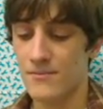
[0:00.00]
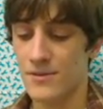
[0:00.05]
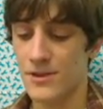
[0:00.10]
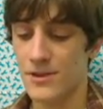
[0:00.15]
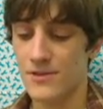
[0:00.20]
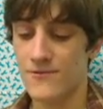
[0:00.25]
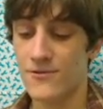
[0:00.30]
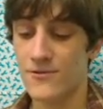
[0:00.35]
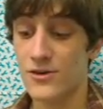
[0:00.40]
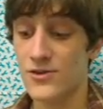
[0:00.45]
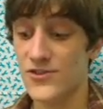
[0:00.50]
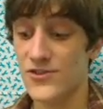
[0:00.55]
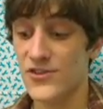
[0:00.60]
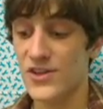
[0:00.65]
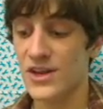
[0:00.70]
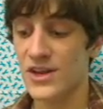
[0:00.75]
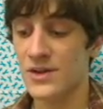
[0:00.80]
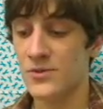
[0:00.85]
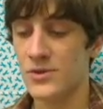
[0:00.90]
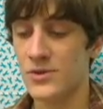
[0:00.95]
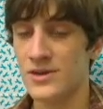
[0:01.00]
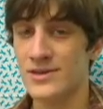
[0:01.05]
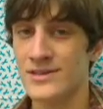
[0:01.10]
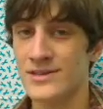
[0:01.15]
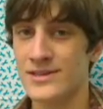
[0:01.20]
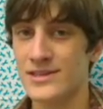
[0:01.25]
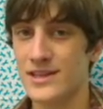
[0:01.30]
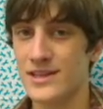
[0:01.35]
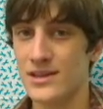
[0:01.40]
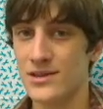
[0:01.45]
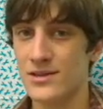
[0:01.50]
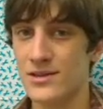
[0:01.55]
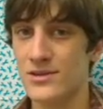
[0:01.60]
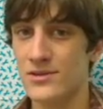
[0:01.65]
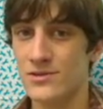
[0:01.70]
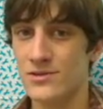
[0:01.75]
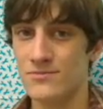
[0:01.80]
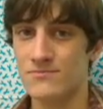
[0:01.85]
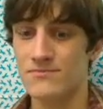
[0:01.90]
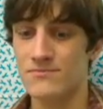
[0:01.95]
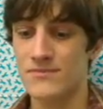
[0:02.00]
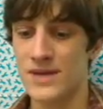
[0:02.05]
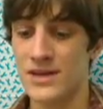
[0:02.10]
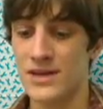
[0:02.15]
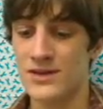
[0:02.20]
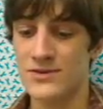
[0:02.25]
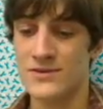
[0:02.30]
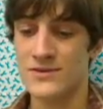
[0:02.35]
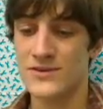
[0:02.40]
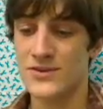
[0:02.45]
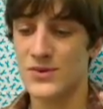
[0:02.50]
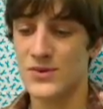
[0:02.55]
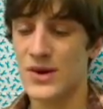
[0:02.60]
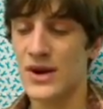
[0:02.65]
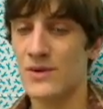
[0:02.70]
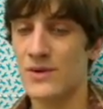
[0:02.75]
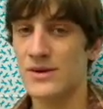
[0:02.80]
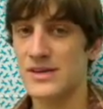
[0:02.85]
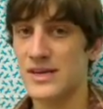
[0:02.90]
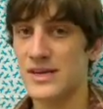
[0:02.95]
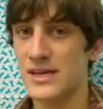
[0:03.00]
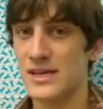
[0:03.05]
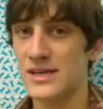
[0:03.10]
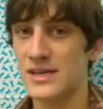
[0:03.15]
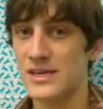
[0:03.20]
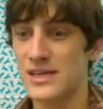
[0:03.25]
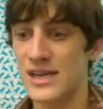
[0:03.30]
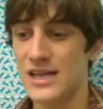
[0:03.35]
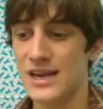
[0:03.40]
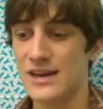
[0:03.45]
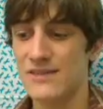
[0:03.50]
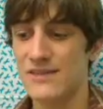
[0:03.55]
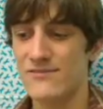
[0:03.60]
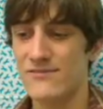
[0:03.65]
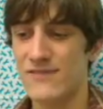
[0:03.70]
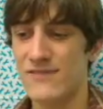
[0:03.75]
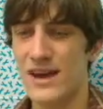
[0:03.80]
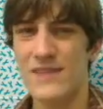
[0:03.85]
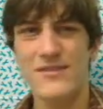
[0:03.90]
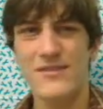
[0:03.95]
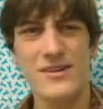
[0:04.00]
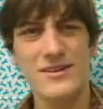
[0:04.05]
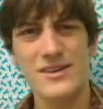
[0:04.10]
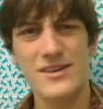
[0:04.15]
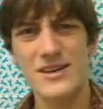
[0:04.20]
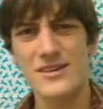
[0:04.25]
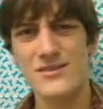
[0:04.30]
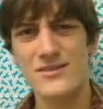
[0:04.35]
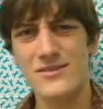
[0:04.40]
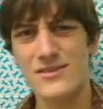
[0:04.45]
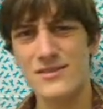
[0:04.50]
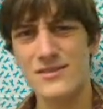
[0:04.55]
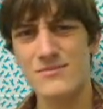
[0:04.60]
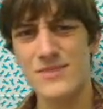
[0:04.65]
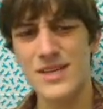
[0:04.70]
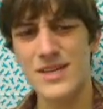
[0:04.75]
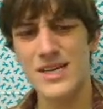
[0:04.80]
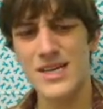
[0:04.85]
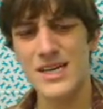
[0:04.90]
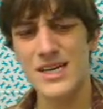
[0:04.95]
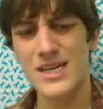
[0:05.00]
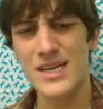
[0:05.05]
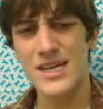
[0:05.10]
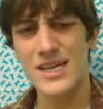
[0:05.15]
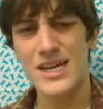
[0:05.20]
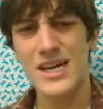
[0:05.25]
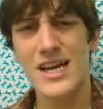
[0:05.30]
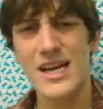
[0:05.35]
the first thing was a little yellow square which I did like 5 years ago or something.